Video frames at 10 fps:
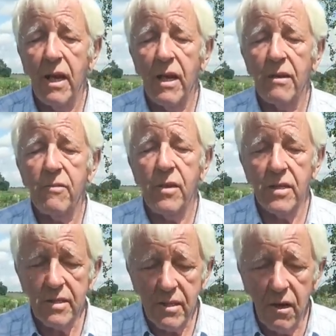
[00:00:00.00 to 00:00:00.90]
and if
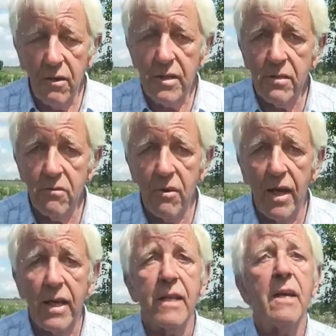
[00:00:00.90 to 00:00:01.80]
it's going to
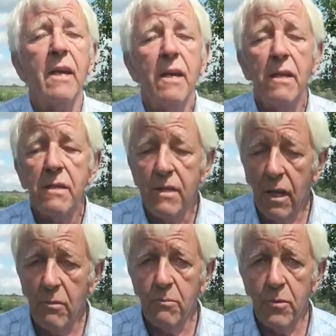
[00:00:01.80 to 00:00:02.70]
rain,
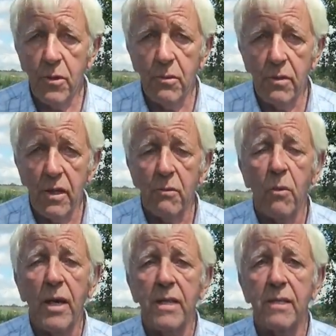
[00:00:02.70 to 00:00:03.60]
don't prune it.
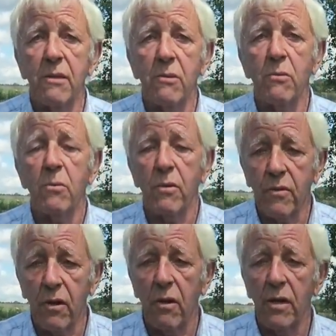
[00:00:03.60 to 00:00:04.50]
Wait till
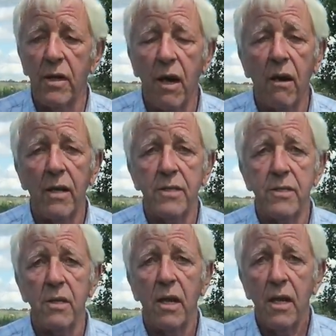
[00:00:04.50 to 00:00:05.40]
we've got a
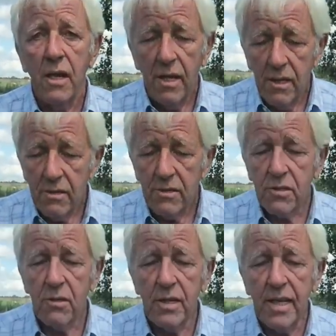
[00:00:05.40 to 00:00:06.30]
nice
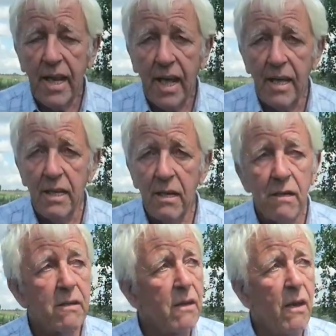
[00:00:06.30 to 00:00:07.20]
sunny day,
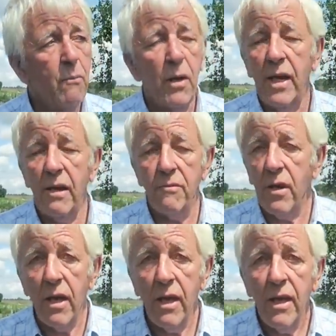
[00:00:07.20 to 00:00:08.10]

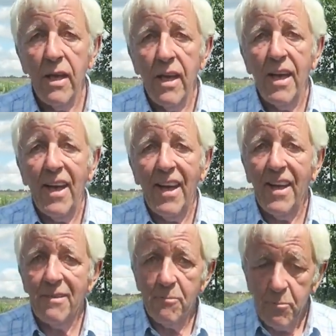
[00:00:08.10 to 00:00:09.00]
whenever,
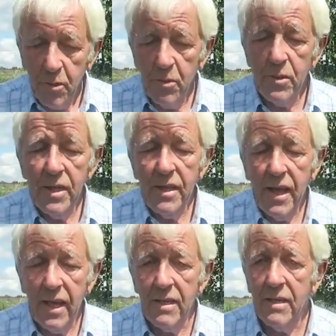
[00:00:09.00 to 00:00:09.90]
and prune it
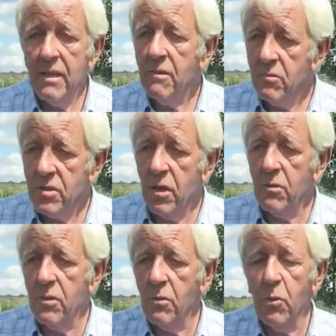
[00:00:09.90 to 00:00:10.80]
then,
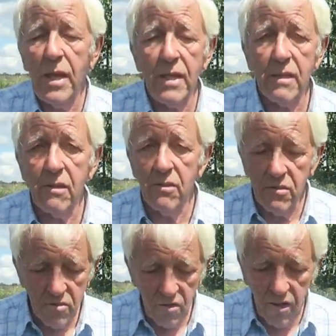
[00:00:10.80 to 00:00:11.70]
so the wind
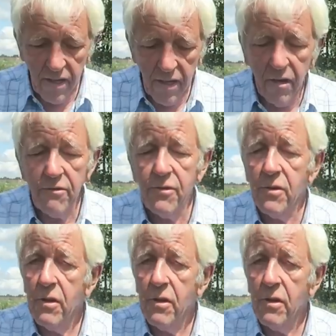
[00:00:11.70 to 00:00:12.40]
can dry off